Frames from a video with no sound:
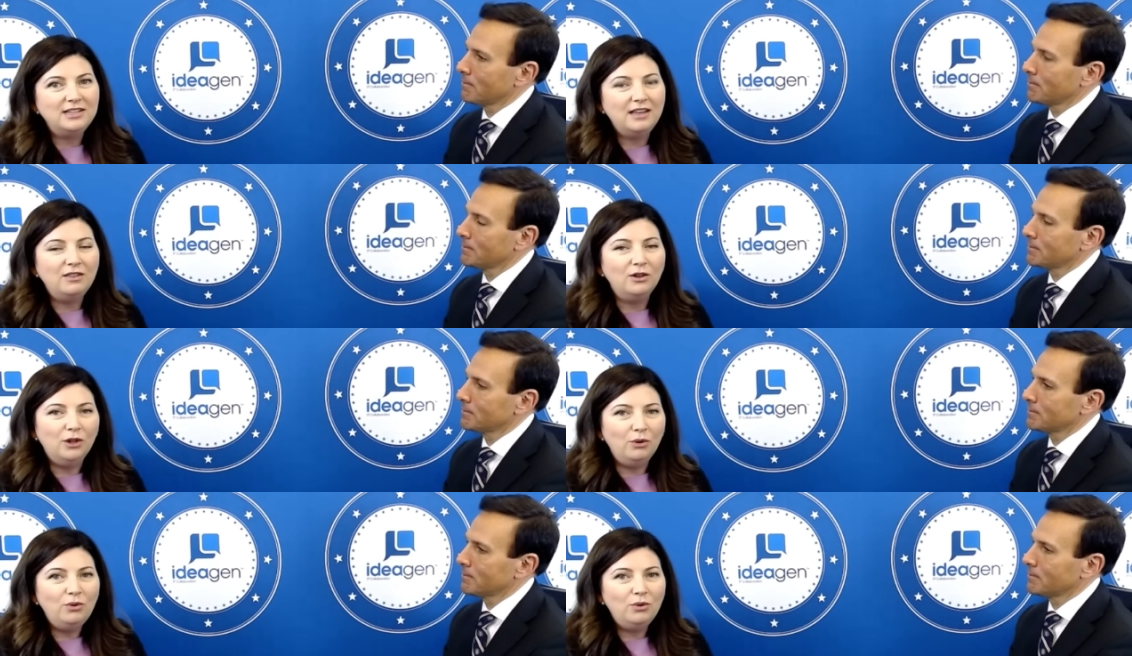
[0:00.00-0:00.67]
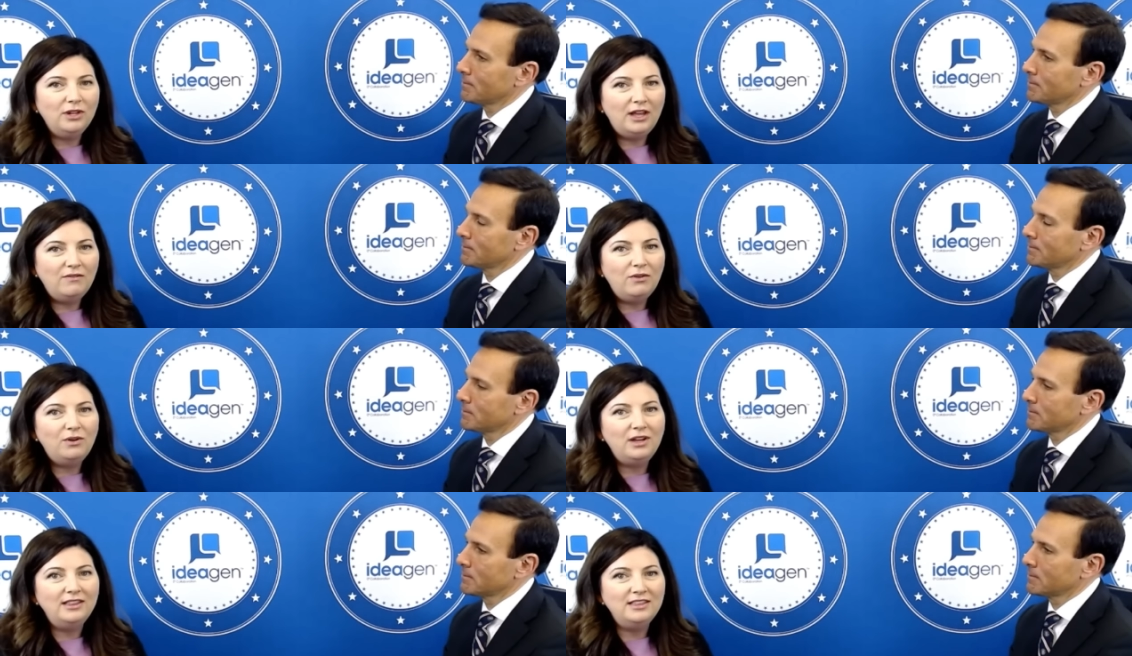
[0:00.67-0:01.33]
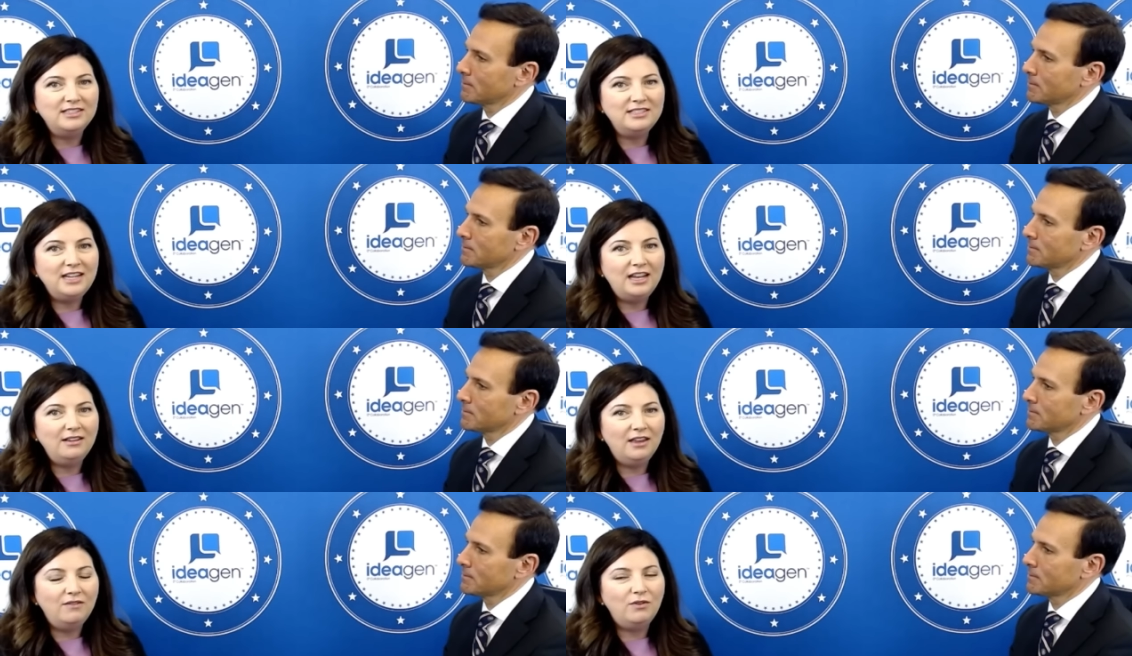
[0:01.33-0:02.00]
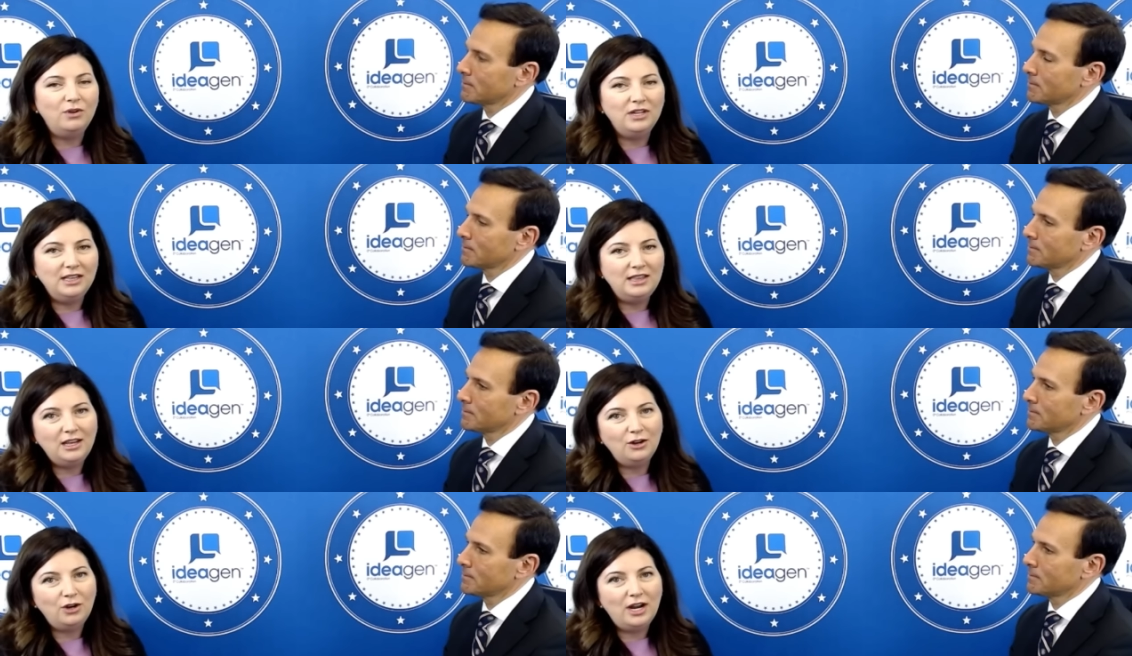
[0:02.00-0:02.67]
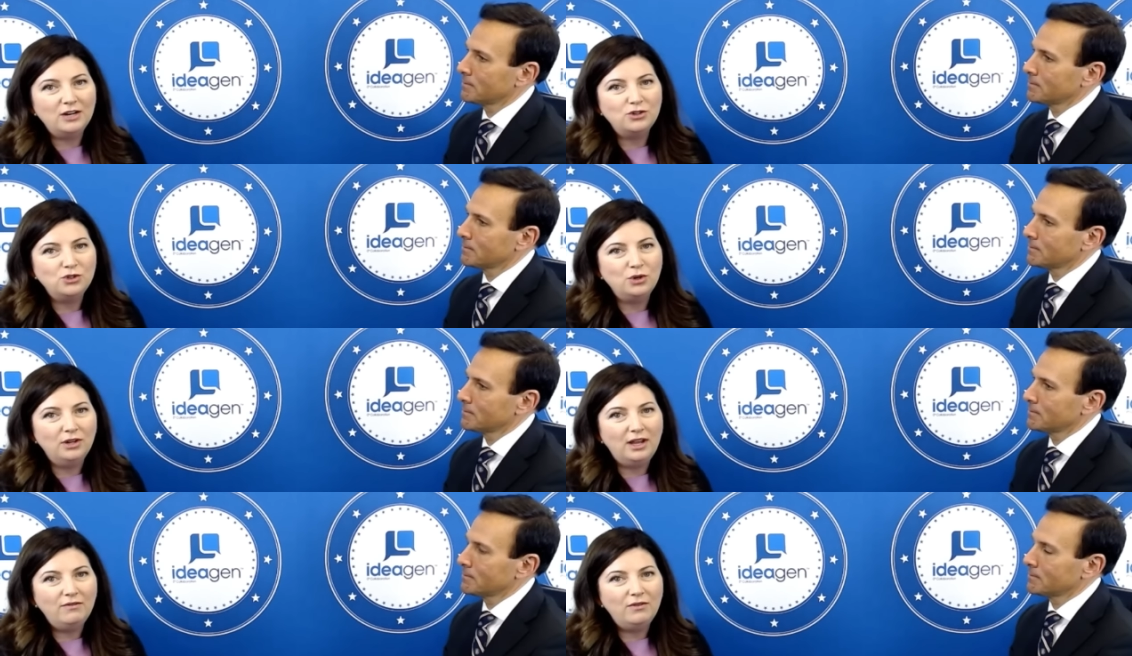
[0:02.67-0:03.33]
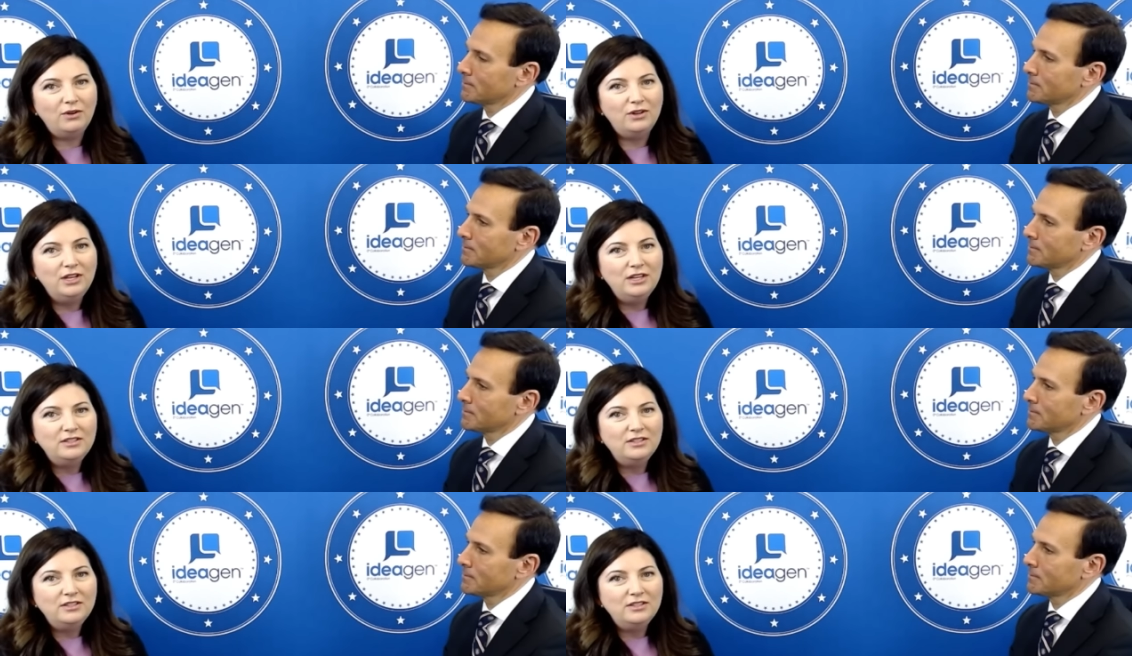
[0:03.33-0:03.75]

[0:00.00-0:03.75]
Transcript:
Speaker 1: at the local level, at the state level, and at the international level.